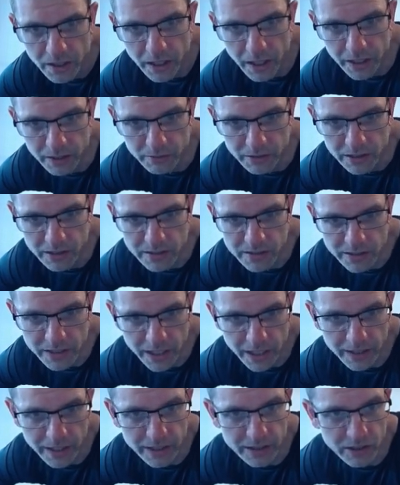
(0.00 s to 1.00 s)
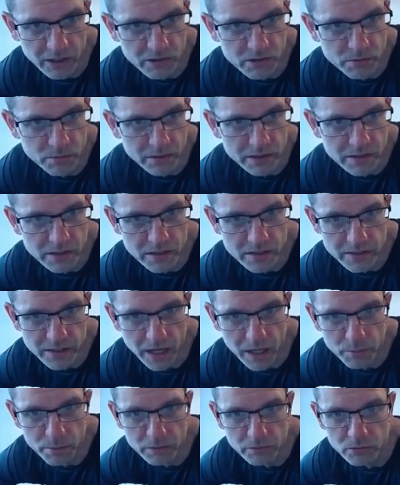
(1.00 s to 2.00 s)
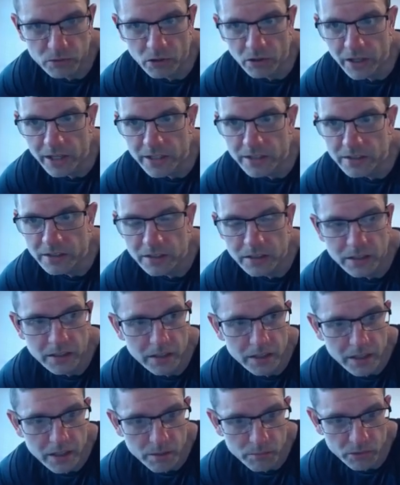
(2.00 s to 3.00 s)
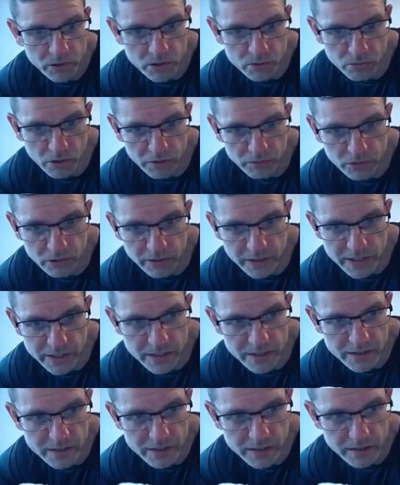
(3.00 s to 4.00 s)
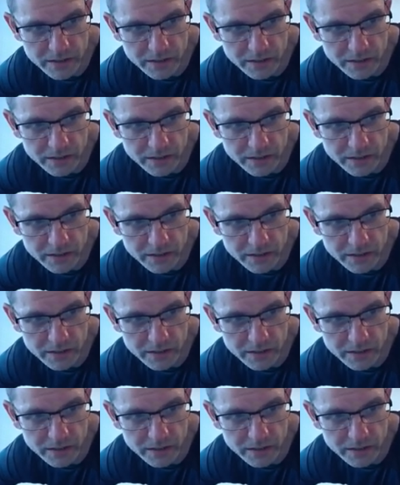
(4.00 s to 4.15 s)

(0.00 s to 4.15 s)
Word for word: and I'm going to see how that goes once I set up a ride because what I've got is